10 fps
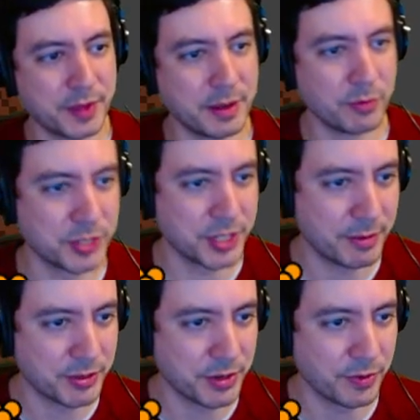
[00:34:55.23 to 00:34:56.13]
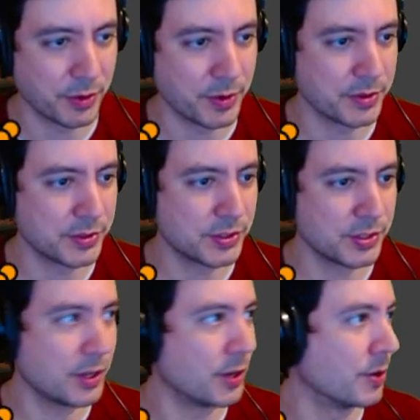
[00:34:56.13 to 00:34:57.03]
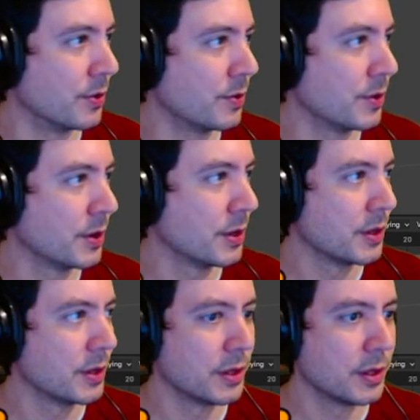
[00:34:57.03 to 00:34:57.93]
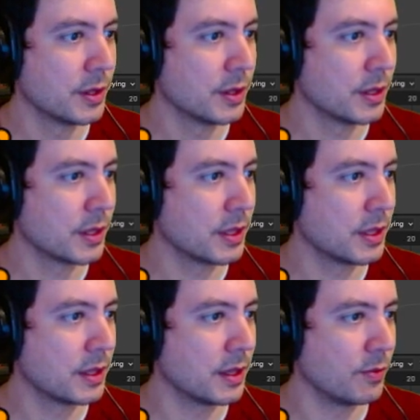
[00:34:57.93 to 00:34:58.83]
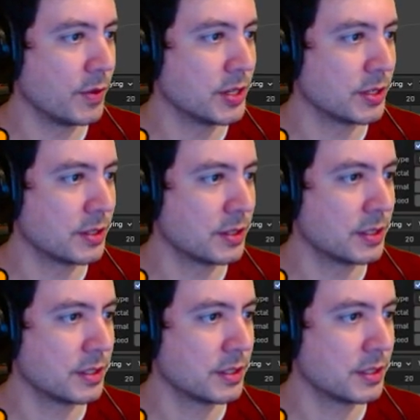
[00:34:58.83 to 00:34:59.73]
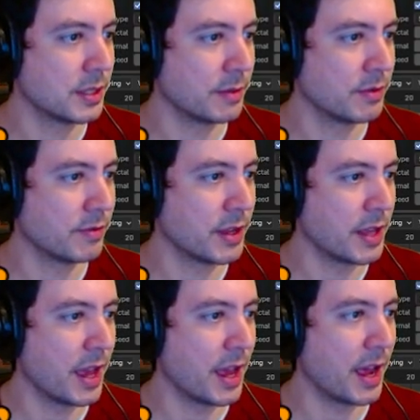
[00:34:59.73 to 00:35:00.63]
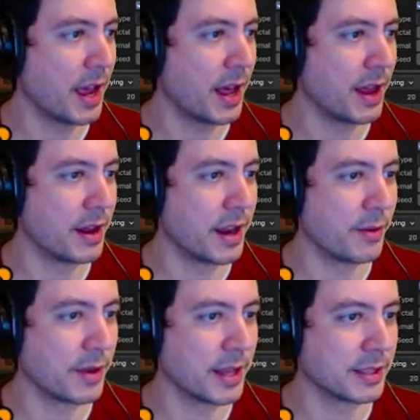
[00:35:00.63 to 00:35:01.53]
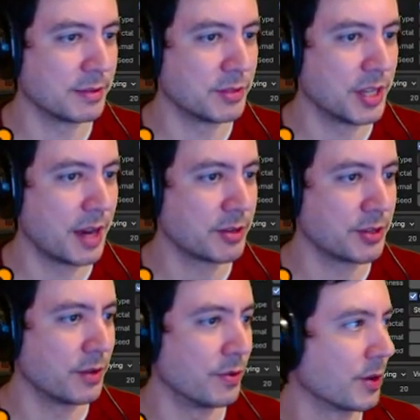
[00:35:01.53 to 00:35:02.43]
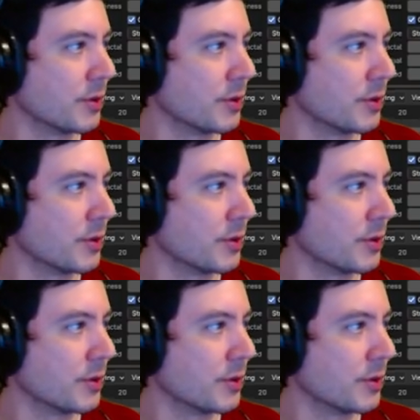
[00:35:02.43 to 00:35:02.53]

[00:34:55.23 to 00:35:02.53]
I need more geometry to work with, so can we just subdivide? Yeah, now we got some geometry to work